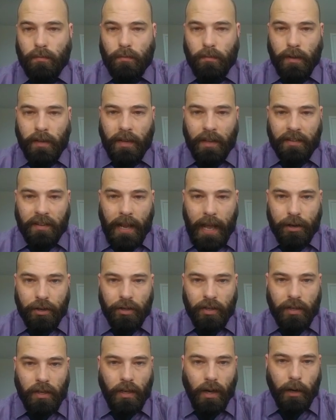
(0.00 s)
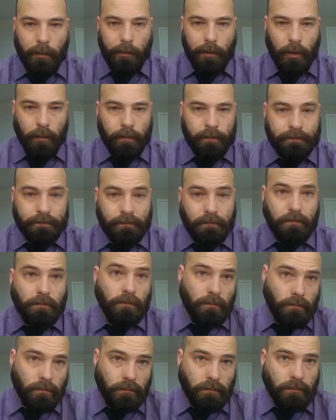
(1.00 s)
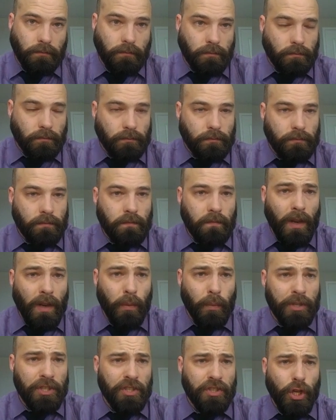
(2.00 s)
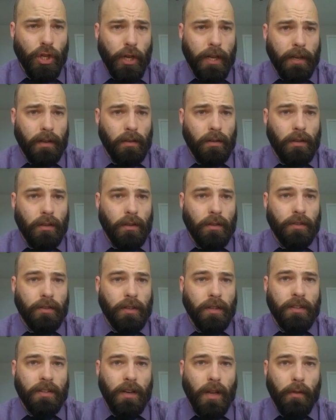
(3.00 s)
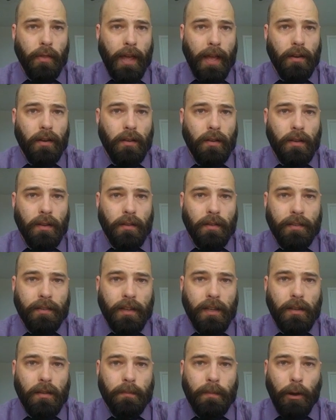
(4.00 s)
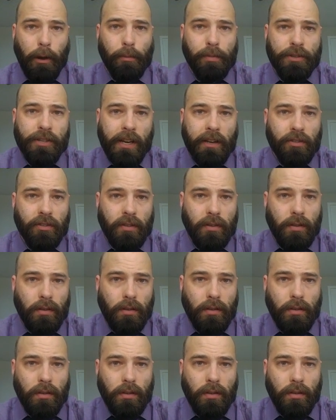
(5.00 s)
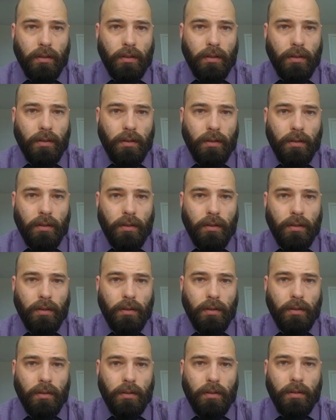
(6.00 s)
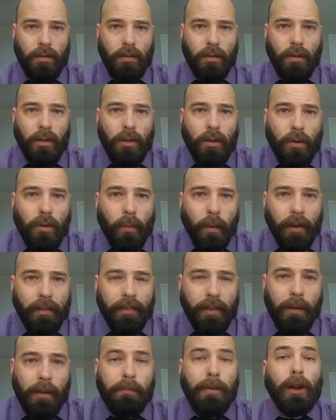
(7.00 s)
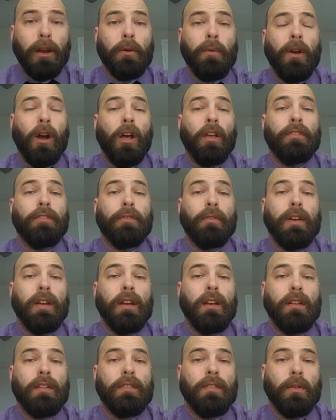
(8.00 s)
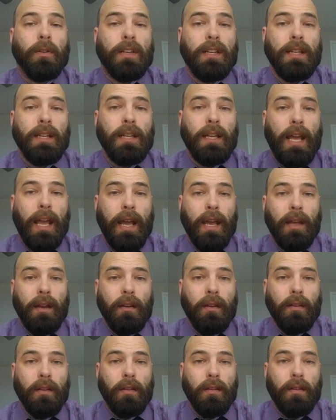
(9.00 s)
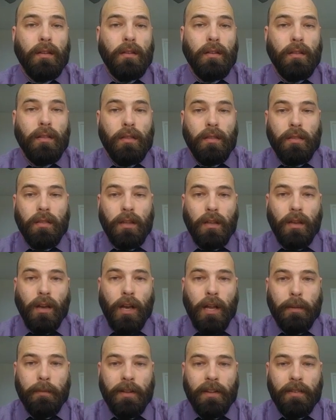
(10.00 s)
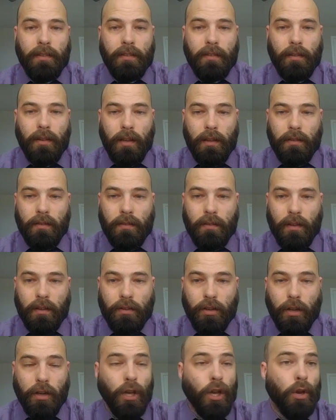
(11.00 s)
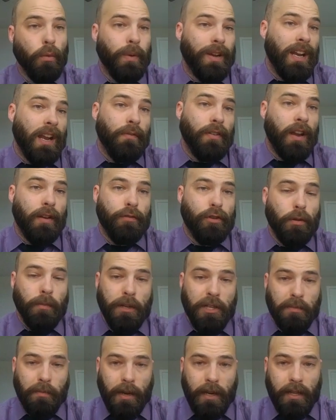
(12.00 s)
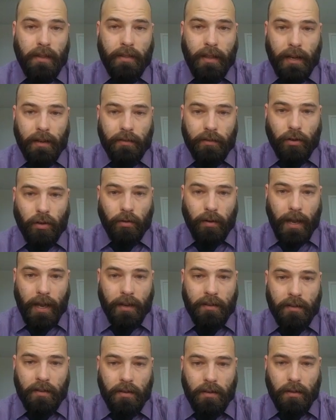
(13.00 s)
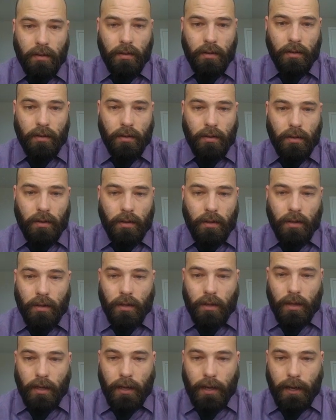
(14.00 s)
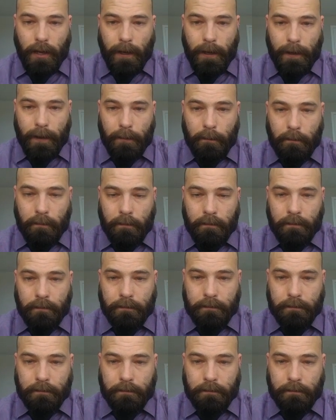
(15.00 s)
it doesn't actually harm you. Which is good. It's good to know that. See? Power projection. Where is it? Embargoing Austria, Turkey, and the Ottomans. It's good. We never have too much money. That is correct. Good.